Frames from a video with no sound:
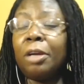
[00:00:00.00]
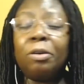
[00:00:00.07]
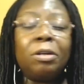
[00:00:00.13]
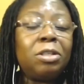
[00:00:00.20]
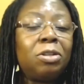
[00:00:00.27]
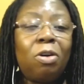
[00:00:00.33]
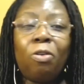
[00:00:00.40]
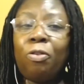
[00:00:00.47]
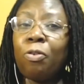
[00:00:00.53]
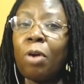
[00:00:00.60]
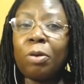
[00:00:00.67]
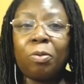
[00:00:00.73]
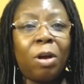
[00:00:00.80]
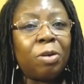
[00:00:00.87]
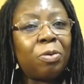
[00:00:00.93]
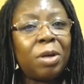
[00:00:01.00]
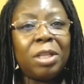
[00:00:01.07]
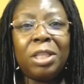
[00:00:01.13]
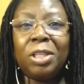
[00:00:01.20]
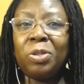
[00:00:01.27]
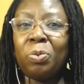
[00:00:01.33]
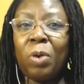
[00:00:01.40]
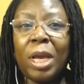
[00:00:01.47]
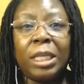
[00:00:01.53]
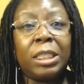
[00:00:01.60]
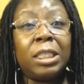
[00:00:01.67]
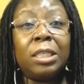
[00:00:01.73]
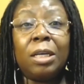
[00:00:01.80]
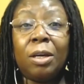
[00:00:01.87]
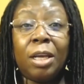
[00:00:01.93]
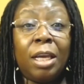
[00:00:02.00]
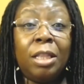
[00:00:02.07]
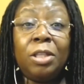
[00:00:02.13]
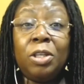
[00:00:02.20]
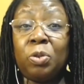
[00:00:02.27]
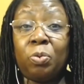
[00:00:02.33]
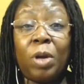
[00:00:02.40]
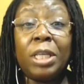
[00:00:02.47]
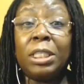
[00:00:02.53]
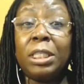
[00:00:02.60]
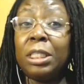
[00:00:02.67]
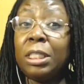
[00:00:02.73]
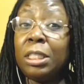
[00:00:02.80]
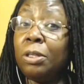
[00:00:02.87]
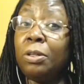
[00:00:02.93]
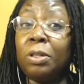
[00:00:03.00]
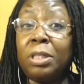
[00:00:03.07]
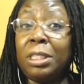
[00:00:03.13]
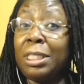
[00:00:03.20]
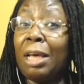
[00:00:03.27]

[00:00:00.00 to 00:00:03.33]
There is no front runner in this race until